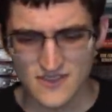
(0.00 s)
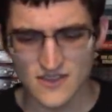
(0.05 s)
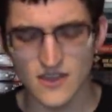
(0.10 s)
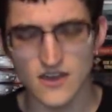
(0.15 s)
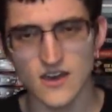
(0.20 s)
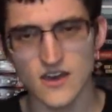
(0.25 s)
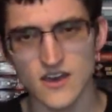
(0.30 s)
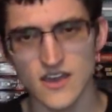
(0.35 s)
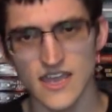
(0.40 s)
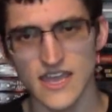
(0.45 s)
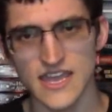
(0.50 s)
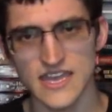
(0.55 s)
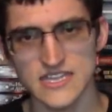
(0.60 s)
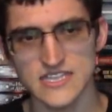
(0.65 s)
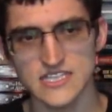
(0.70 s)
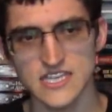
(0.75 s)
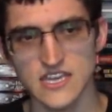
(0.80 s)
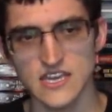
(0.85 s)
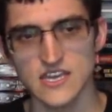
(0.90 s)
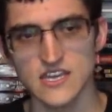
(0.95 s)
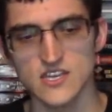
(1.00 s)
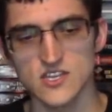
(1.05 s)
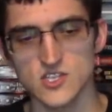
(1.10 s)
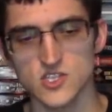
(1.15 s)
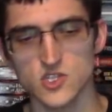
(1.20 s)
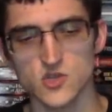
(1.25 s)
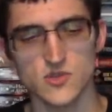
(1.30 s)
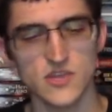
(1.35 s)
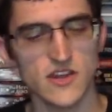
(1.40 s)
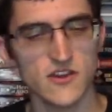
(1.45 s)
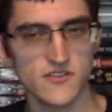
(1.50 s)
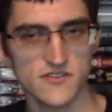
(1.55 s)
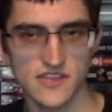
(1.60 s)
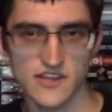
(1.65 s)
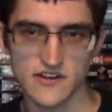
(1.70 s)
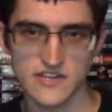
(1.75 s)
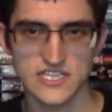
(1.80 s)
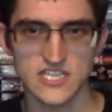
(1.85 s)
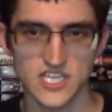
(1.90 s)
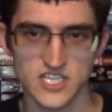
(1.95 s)
And so they
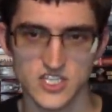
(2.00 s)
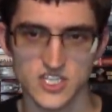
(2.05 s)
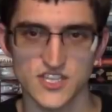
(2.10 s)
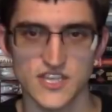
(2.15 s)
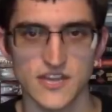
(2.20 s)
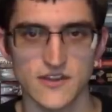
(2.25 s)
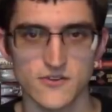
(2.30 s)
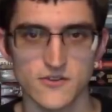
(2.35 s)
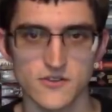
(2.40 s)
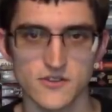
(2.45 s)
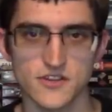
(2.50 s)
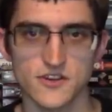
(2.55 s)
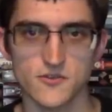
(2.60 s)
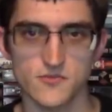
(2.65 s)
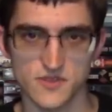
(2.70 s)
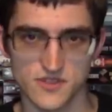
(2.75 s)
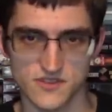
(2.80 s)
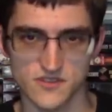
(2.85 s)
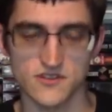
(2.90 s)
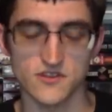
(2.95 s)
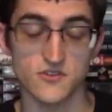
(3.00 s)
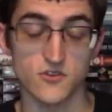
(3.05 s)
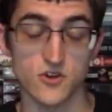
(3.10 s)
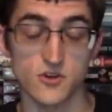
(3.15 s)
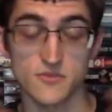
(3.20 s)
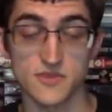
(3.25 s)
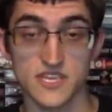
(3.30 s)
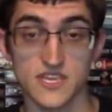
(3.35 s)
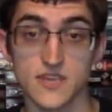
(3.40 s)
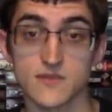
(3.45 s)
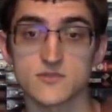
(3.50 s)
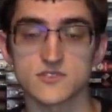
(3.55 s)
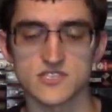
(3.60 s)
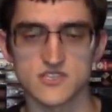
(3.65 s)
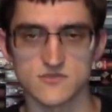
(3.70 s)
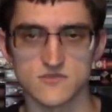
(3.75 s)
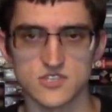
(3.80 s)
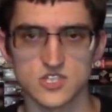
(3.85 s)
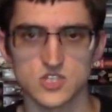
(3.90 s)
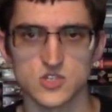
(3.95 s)
already touched on that earlier with, you know, her being able
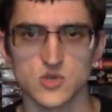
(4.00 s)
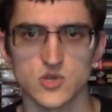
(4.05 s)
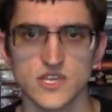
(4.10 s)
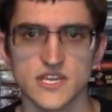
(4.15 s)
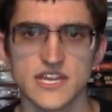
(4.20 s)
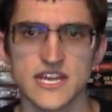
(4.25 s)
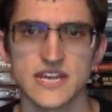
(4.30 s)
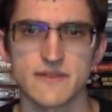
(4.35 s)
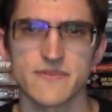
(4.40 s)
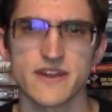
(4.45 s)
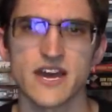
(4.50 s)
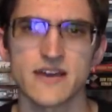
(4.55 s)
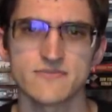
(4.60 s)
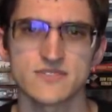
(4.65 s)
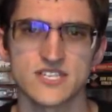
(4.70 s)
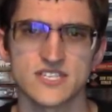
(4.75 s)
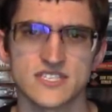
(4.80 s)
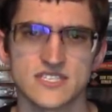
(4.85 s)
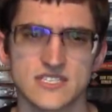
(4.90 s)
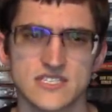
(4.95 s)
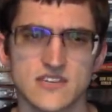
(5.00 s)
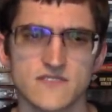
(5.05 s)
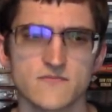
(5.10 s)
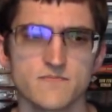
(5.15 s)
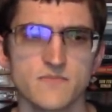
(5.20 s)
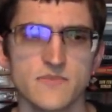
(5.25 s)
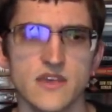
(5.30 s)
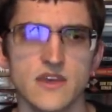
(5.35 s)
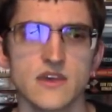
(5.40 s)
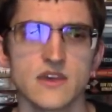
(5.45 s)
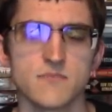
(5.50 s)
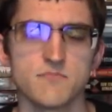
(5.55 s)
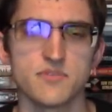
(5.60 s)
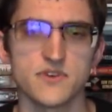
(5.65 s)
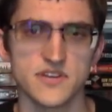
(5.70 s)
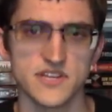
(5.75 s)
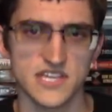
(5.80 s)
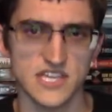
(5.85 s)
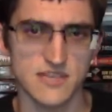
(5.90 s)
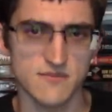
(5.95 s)
to destroy inanimate objects and stuff,
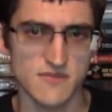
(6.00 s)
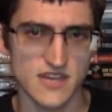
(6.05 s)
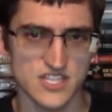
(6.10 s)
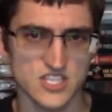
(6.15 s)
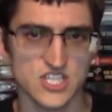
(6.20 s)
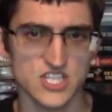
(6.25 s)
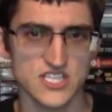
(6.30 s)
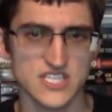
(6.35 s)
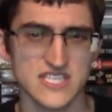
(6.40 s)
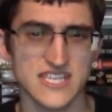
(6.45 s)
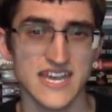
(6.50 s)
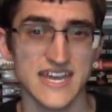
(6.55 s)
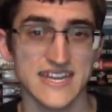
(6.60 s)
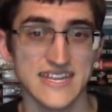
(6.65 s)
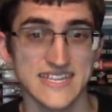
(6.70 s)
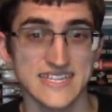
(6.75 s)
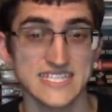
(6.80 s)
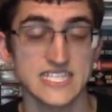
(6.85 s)
but he mentions that